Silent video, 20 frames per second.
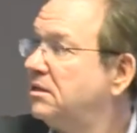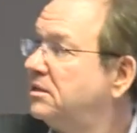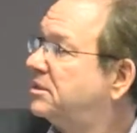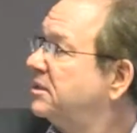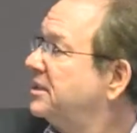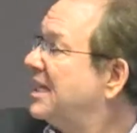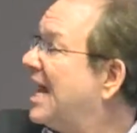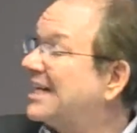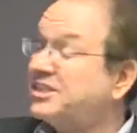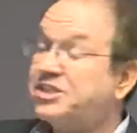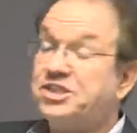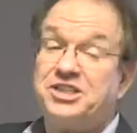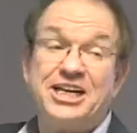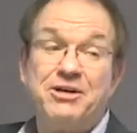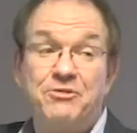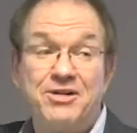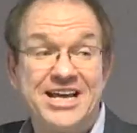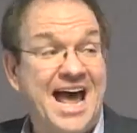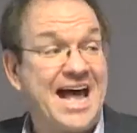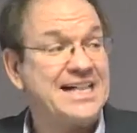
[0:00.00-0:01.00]
to not see
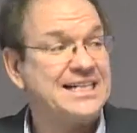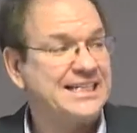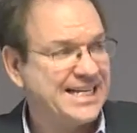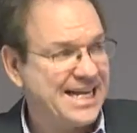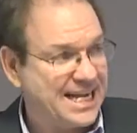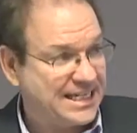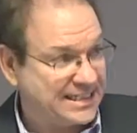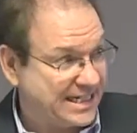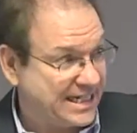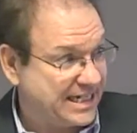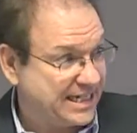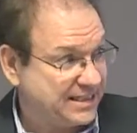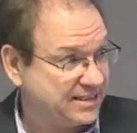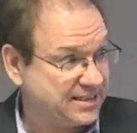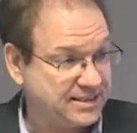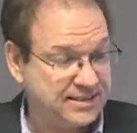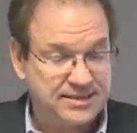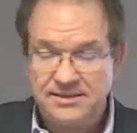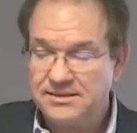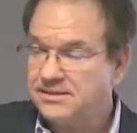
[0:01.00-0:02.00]
reality as it
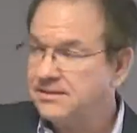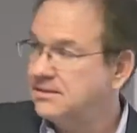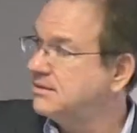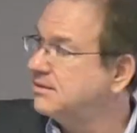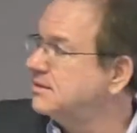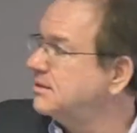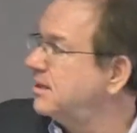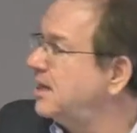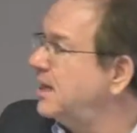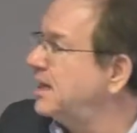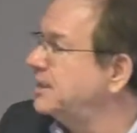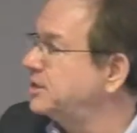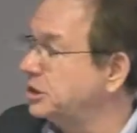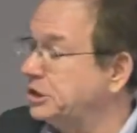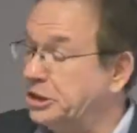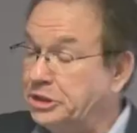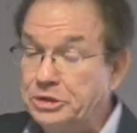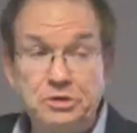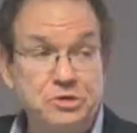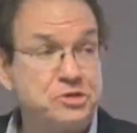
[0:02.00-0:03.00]
is, and to
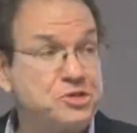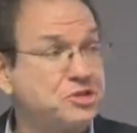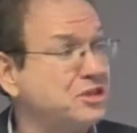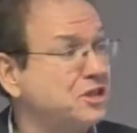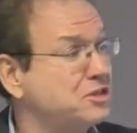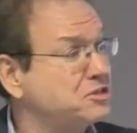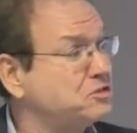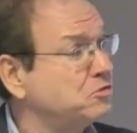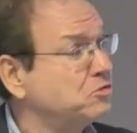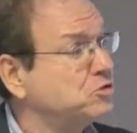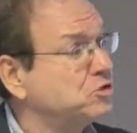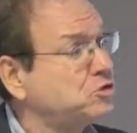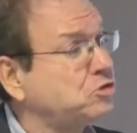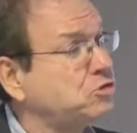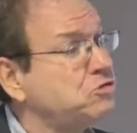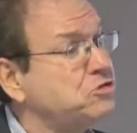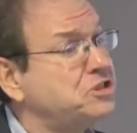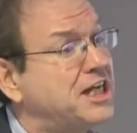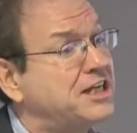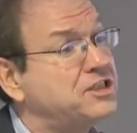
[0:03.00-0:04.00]
lose a
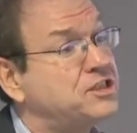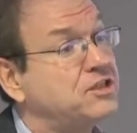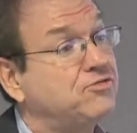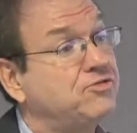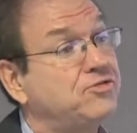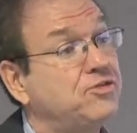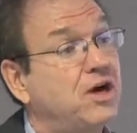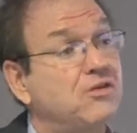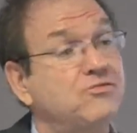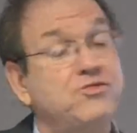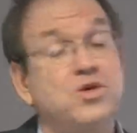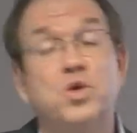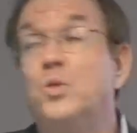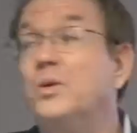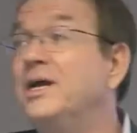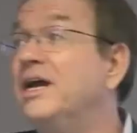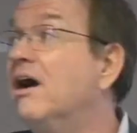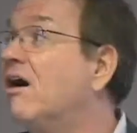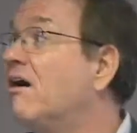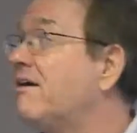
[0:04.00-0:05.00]
true sense of who
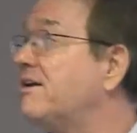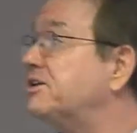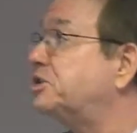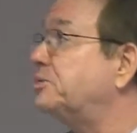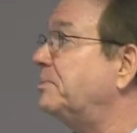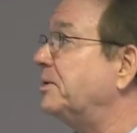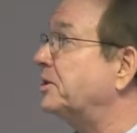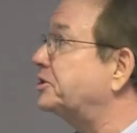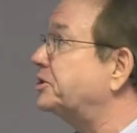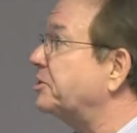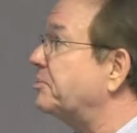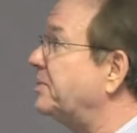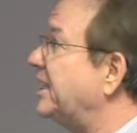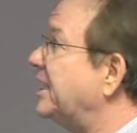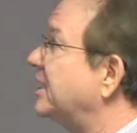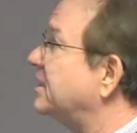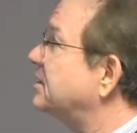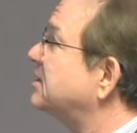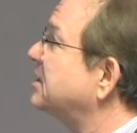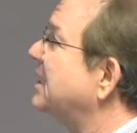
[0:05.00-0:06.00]
we are as spiritual
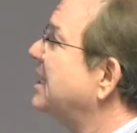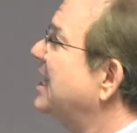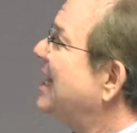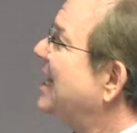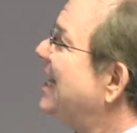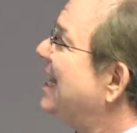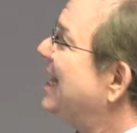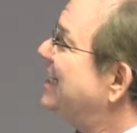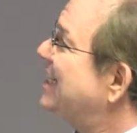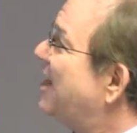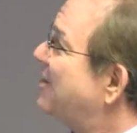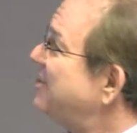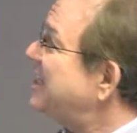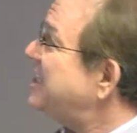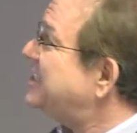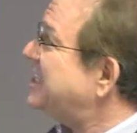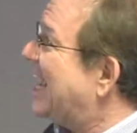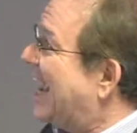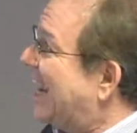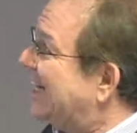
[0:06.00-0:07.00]
beings. Now,
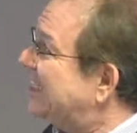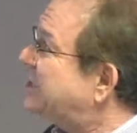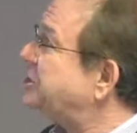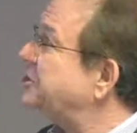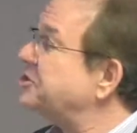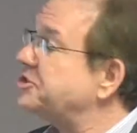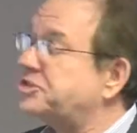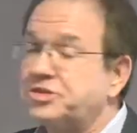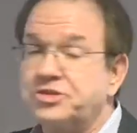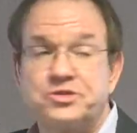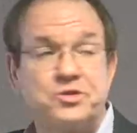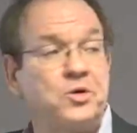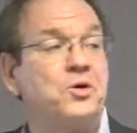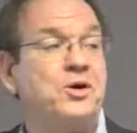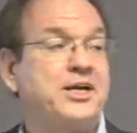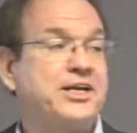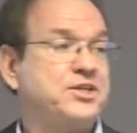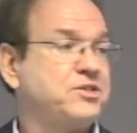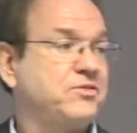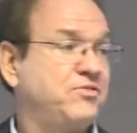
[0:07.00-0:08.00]
these ancient
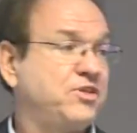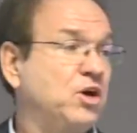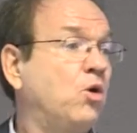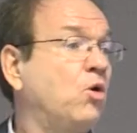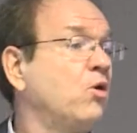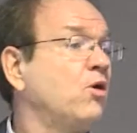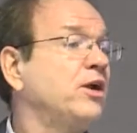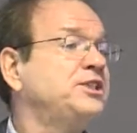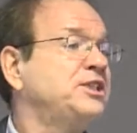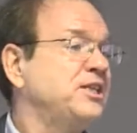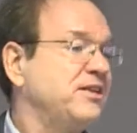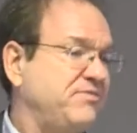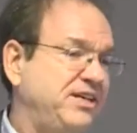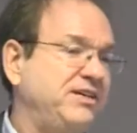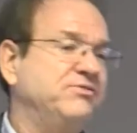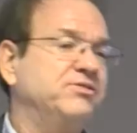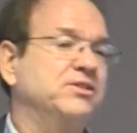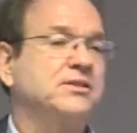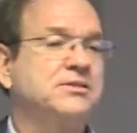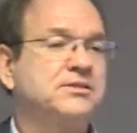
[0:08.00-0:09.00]
stories of the origin of
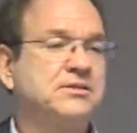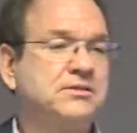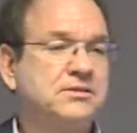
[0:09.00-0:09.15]
evil,